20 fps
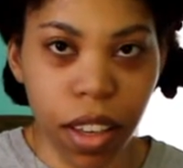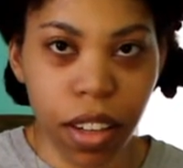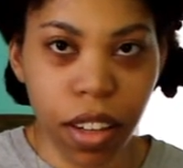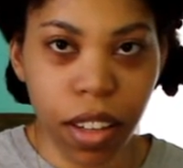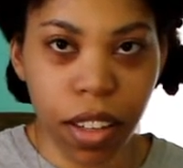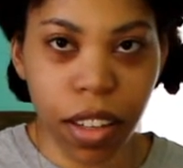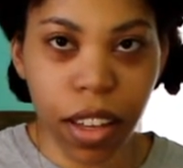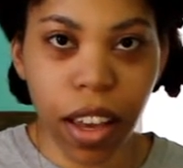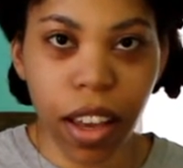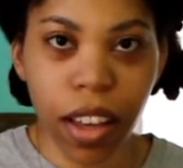
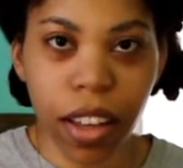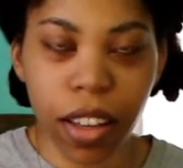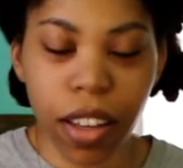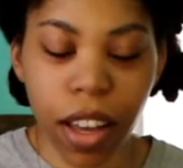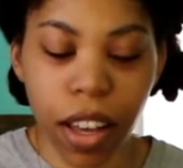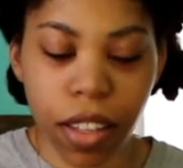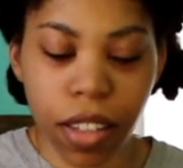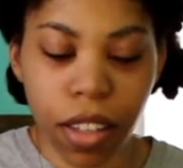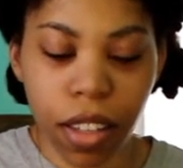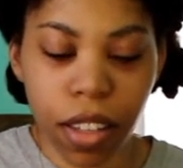yeah, it
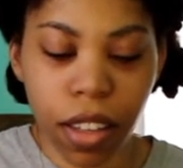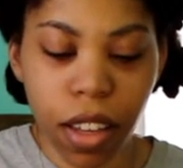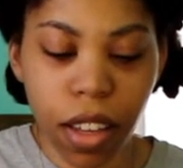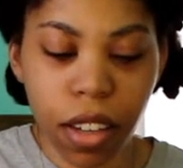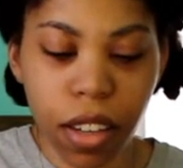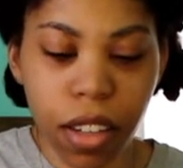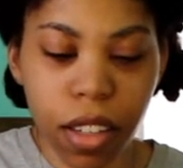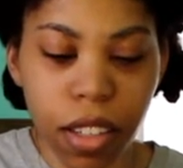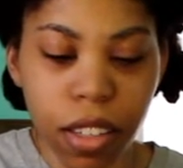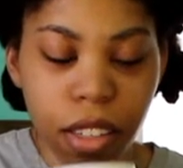has like that
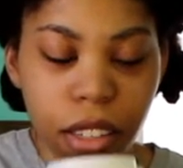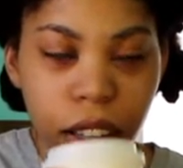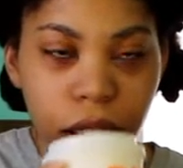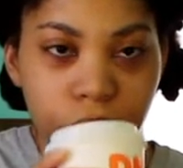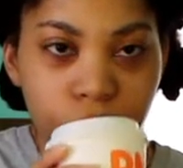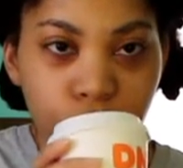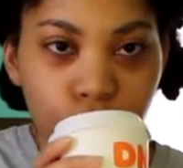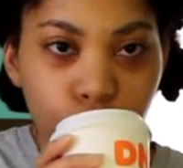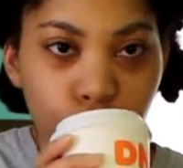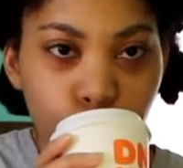nice
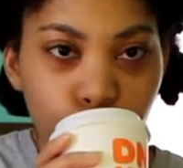like,